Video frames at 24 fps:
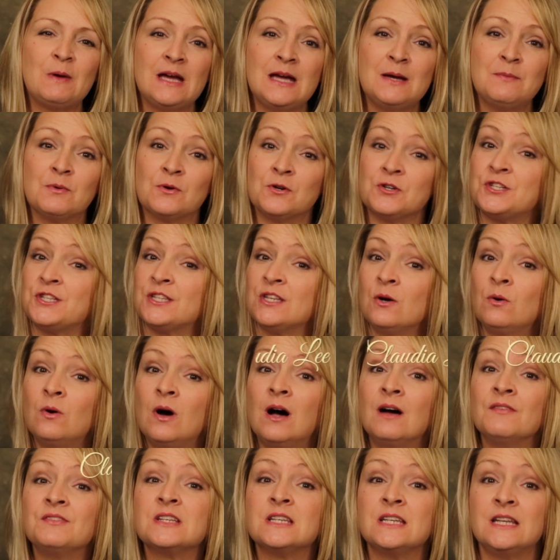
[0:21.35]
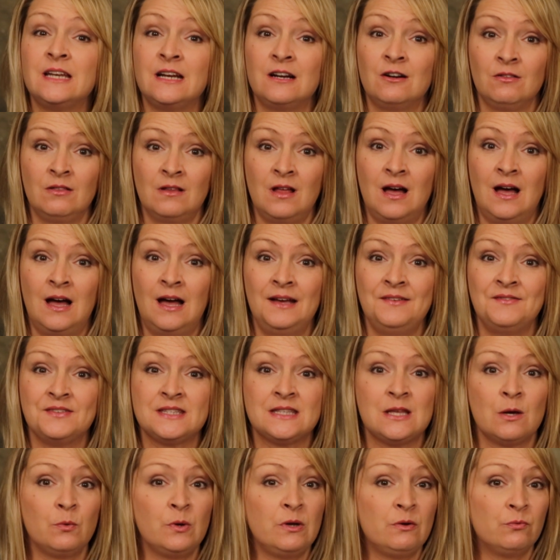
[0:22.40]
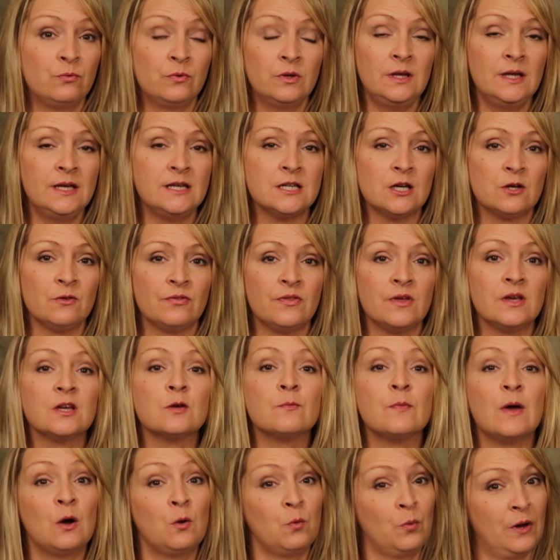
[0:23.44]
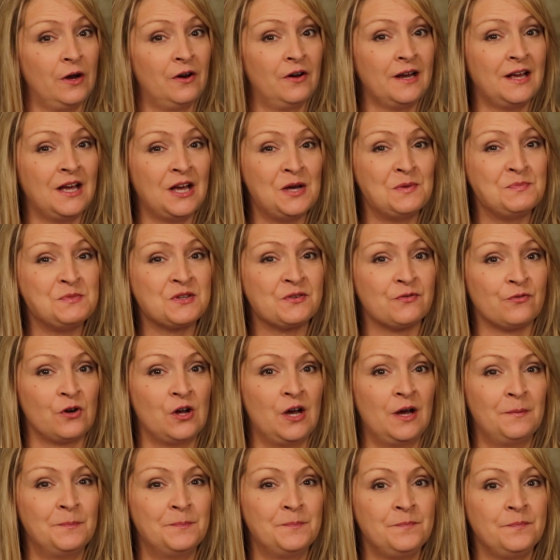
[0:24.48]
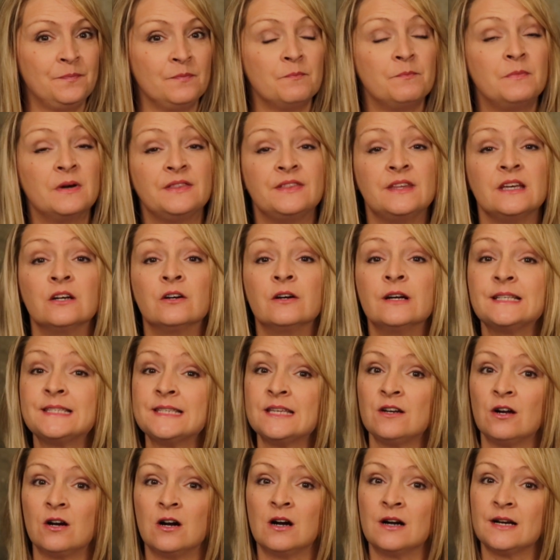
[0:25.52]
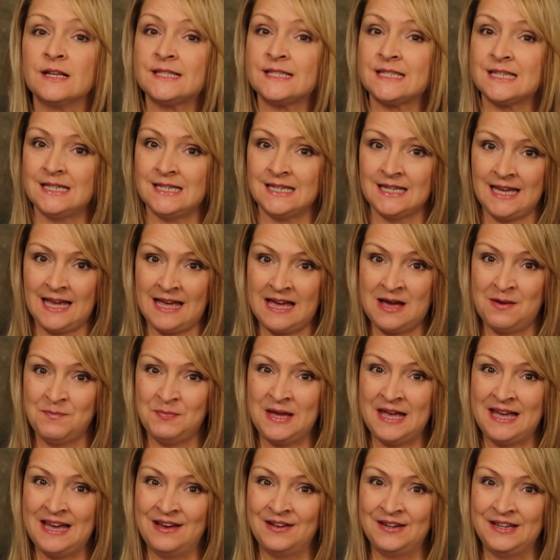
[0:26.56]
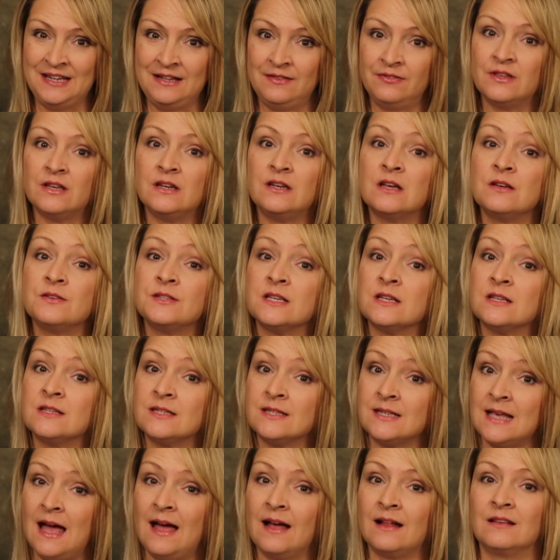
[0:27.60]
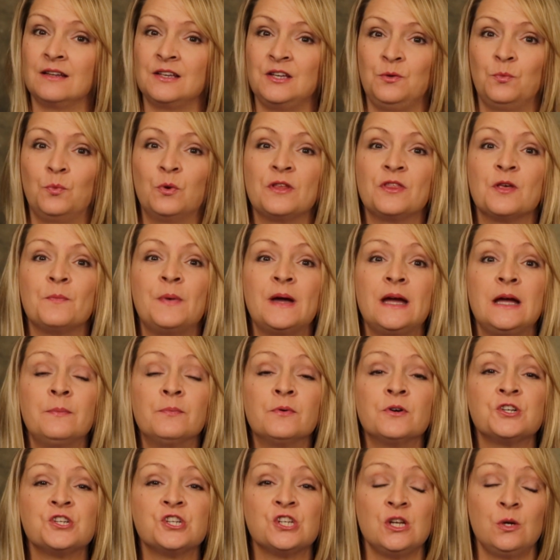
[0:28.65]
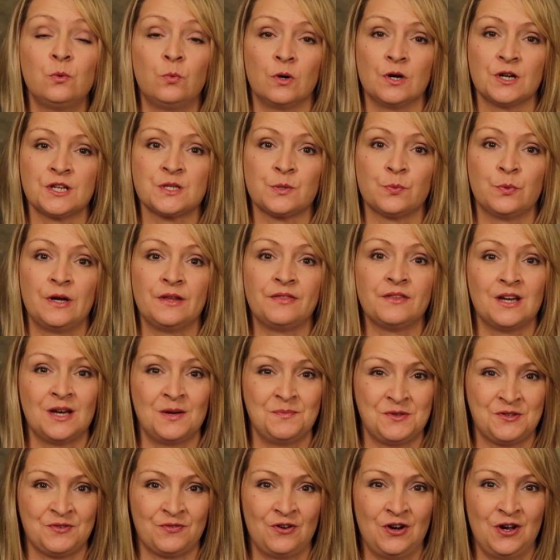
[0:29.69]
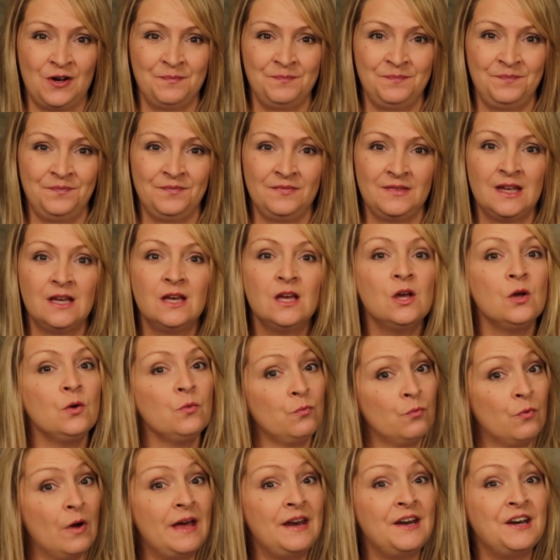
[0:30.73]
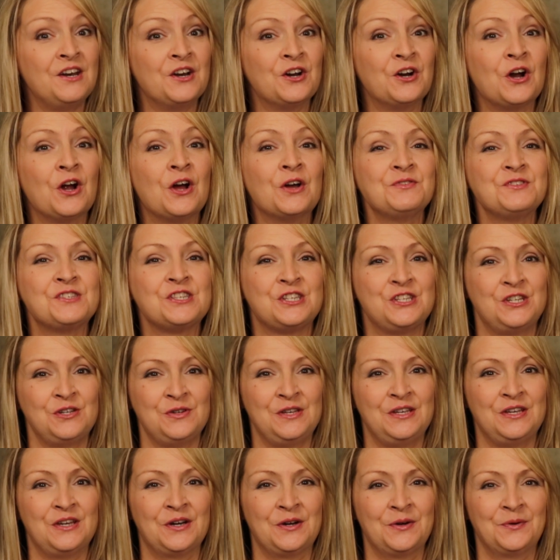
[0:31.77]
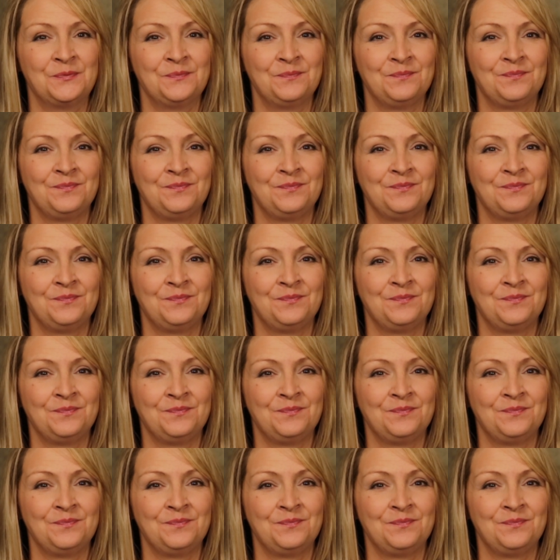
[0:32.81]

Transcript: paper so often in our lives that we really don't think about where it comes from. But there is an artist in DeKalb County that knows exactly where the paper she works with comes from, right in her own studio.